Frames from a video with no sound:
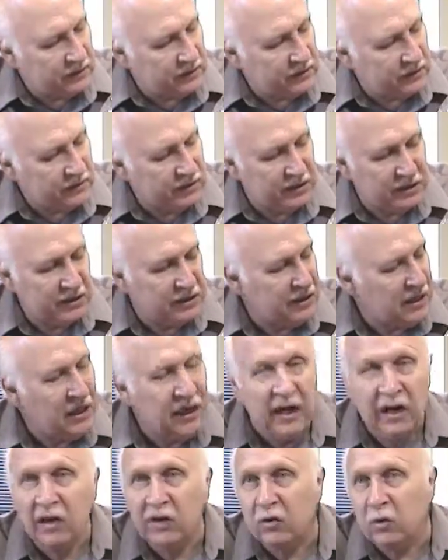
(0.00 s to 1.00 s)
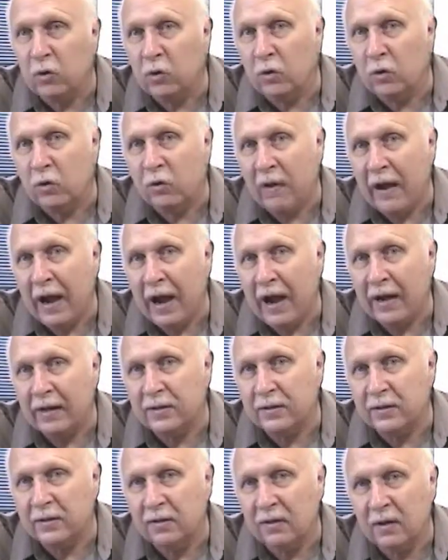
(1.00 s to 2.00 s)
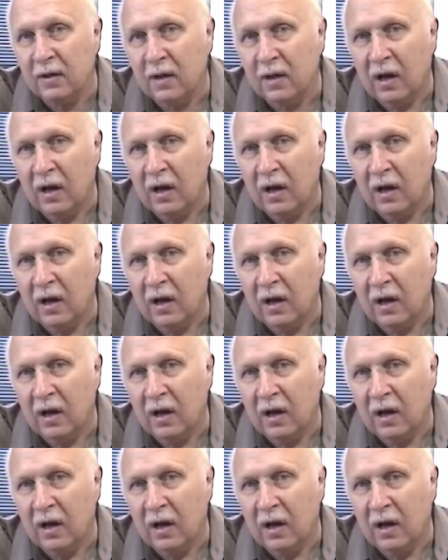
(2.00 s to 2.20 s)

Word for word: sneaking through the grass